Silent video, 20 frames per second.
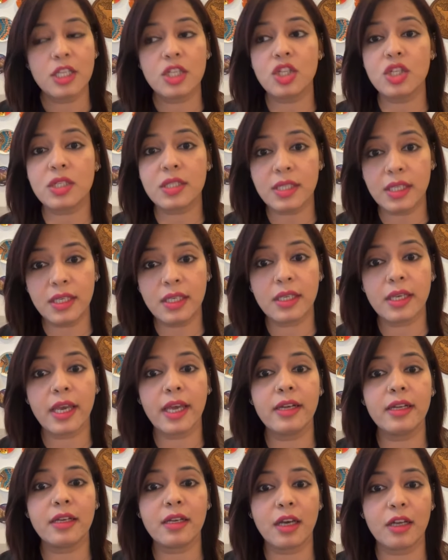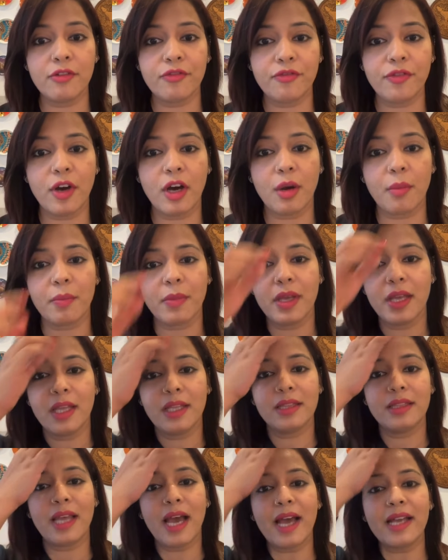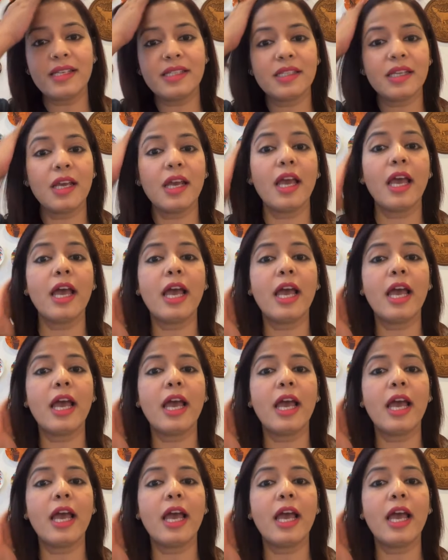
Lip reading: see and confirm that